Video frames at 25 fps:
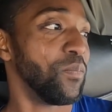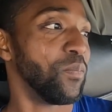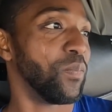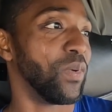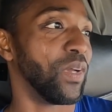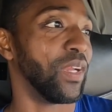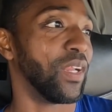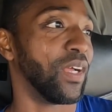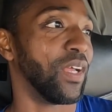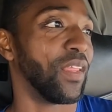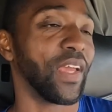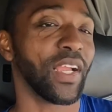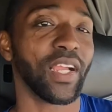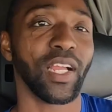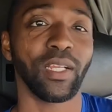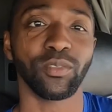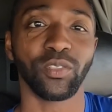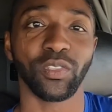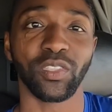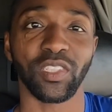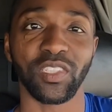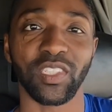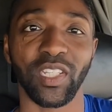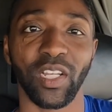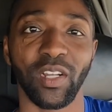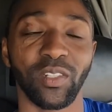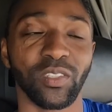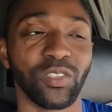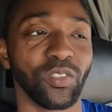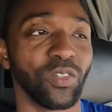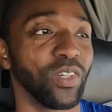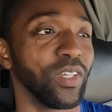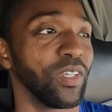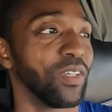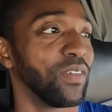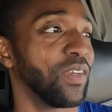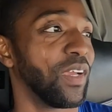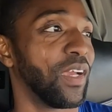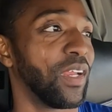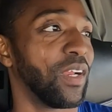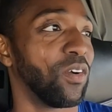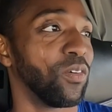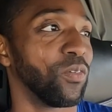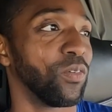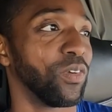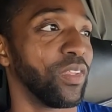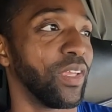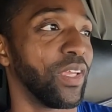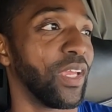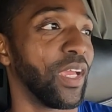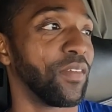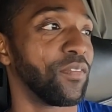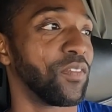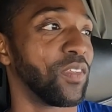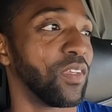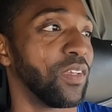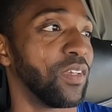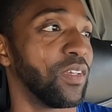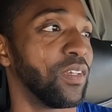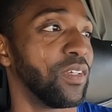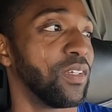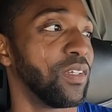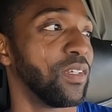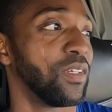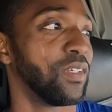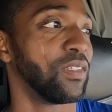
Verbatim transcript: But that comes with the territory. I don't really have to